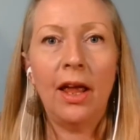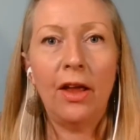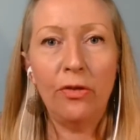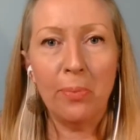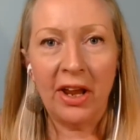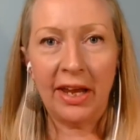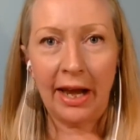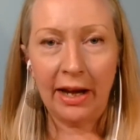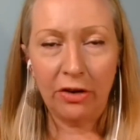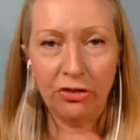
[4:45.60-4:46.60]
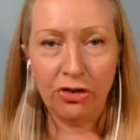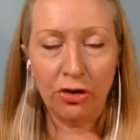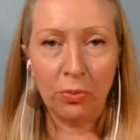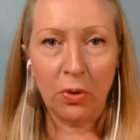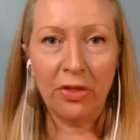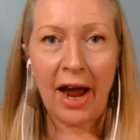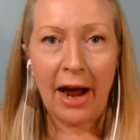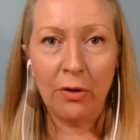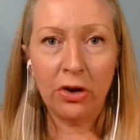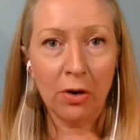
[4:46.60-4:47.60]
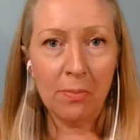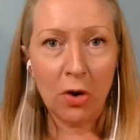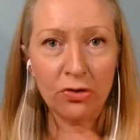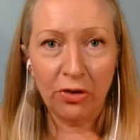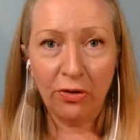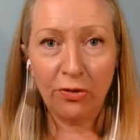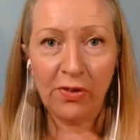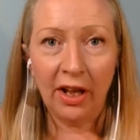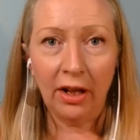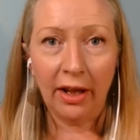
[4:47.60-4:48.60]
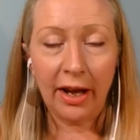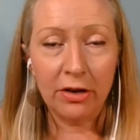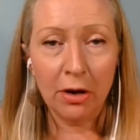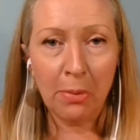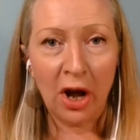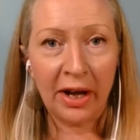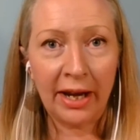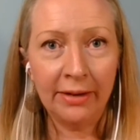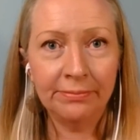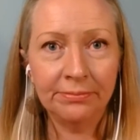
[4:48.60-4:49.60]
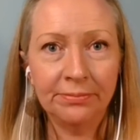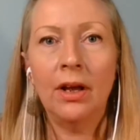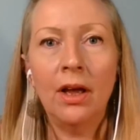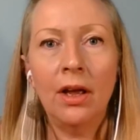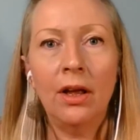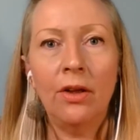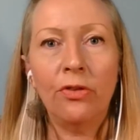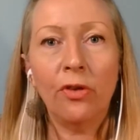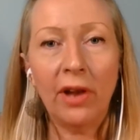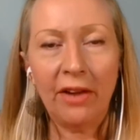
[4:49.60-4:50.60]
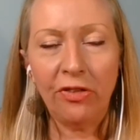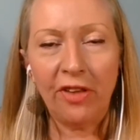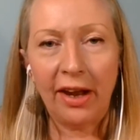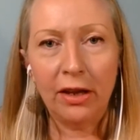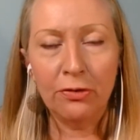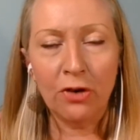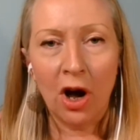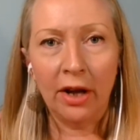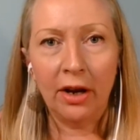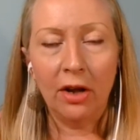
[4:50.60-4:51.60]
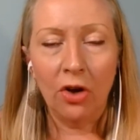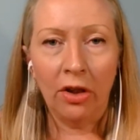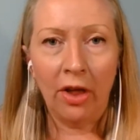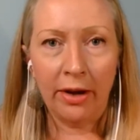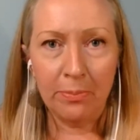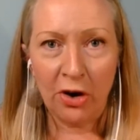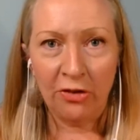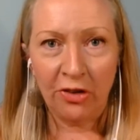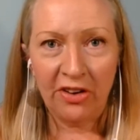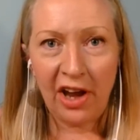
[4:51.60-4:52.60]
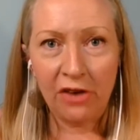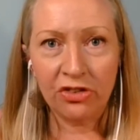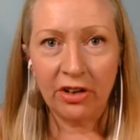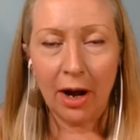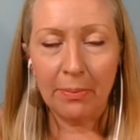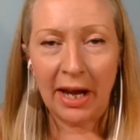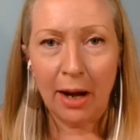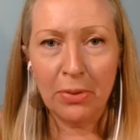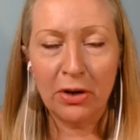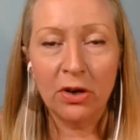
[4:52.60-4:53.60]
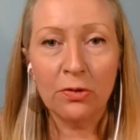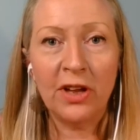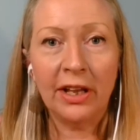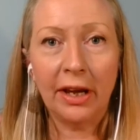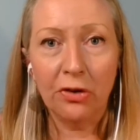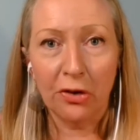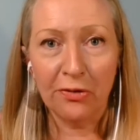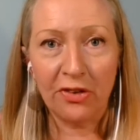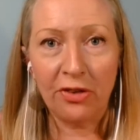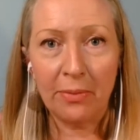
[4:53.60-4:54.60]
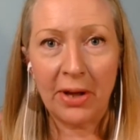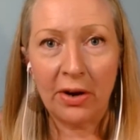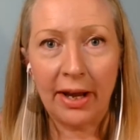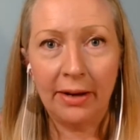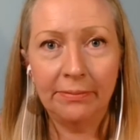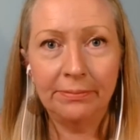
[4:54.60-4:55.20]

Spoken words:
is by getting in tune with how your emotions feel in your body. So let's say you've got an online presentation coming up and you're feeling nervous about it.